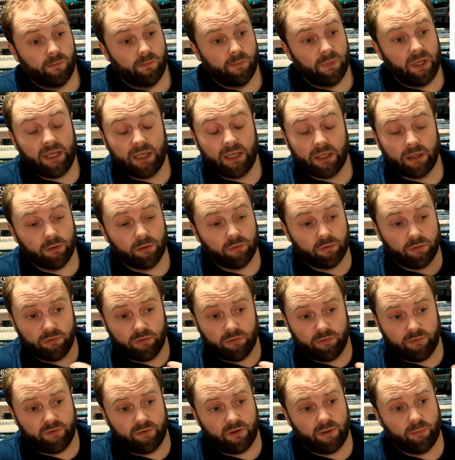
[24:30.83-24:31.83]
He goes on
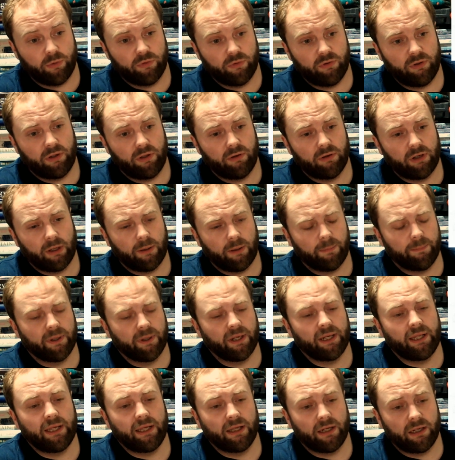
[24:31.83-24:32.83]
to far more senior rank, but
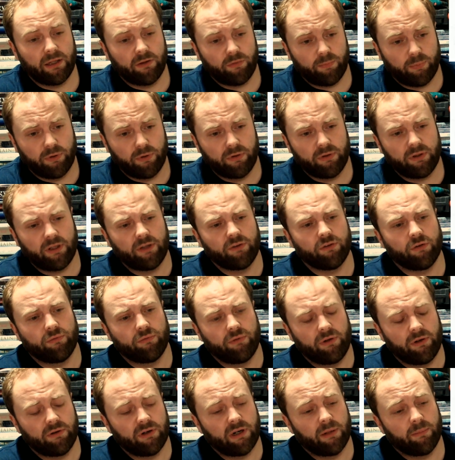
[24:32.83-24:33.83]
he at this point is a
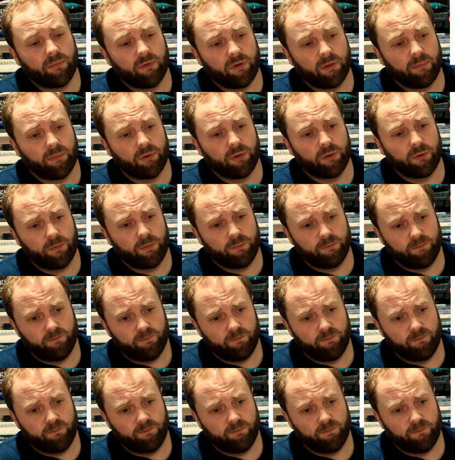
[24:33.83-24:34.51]
Rear Admiral de Blue.